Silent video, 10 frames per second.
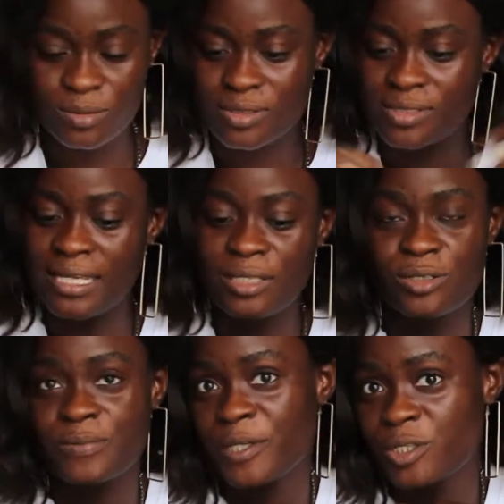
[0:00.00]
Send
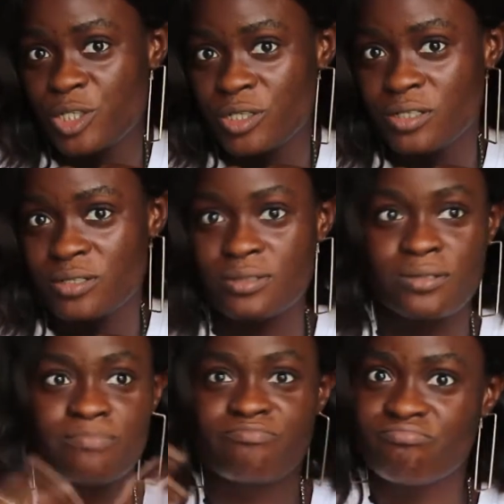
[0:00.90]
us
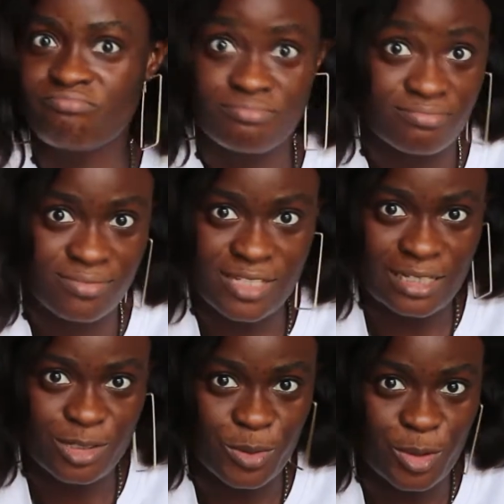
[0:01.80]
pictures.
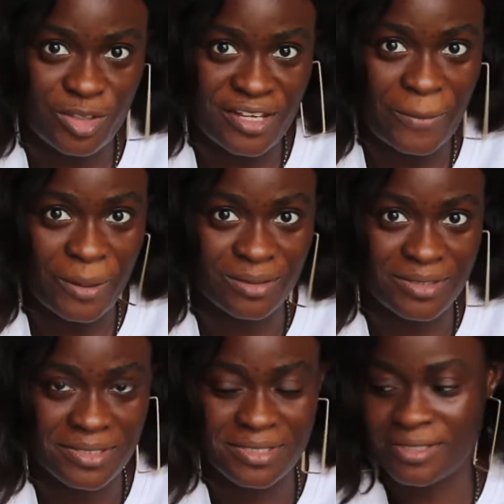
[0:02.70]
Tell us what you think
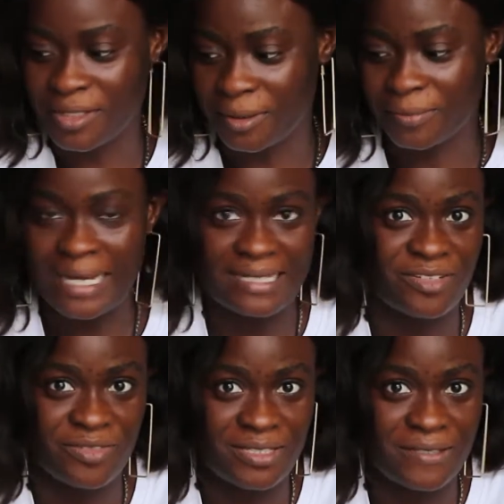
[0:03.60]
about this
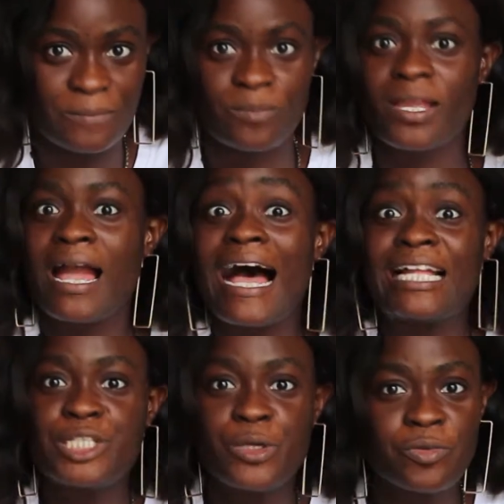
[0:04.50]
activity,
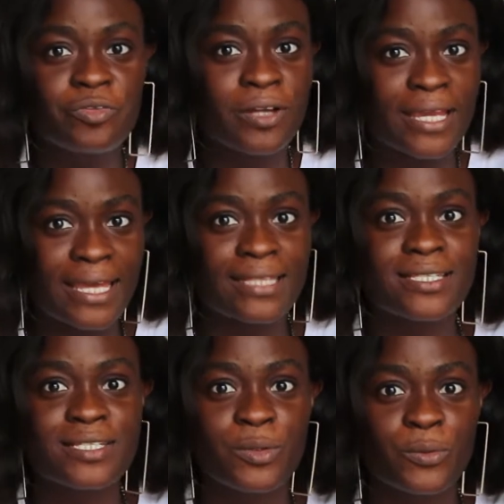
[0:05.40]
and don't
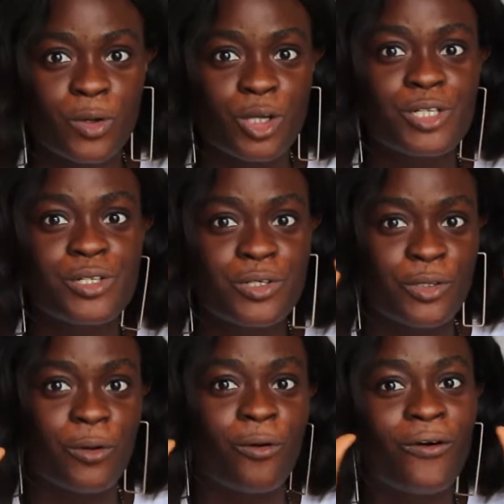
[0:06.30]
forget to wash
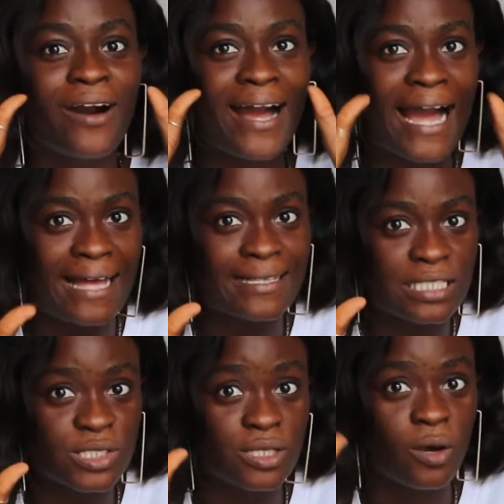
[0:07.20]
your
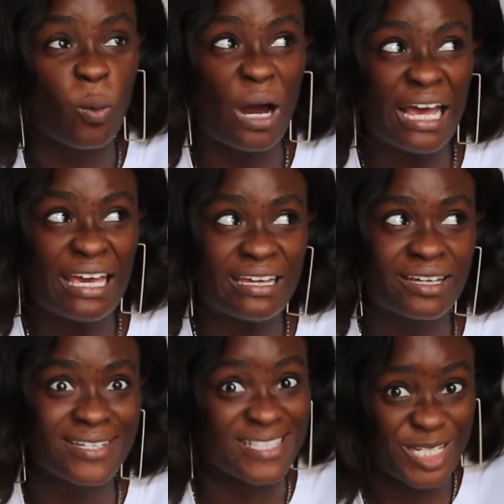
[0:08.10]
hands. Why?
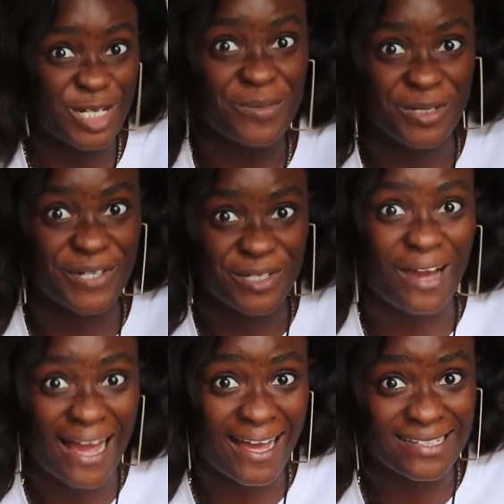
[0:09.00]
Because the germs are in
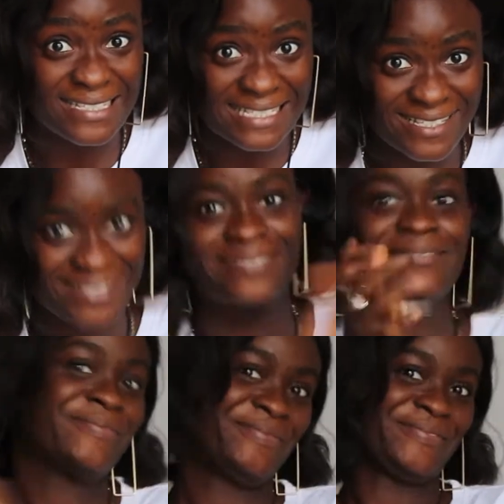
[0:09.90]
your hands.
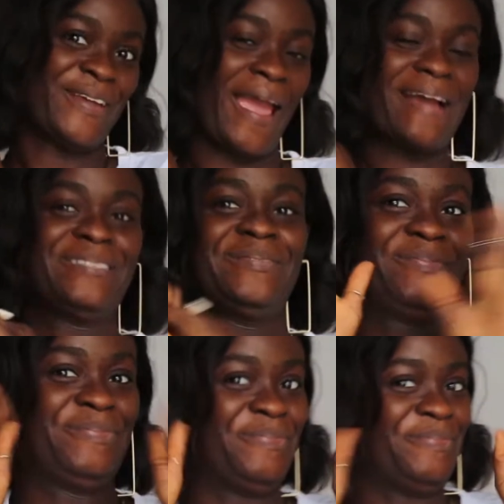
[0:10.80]

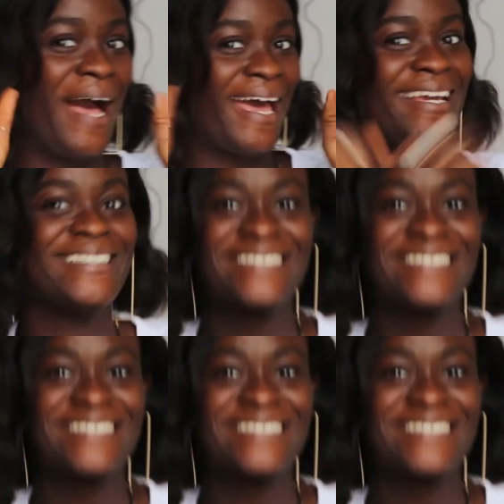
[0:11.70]
Bye.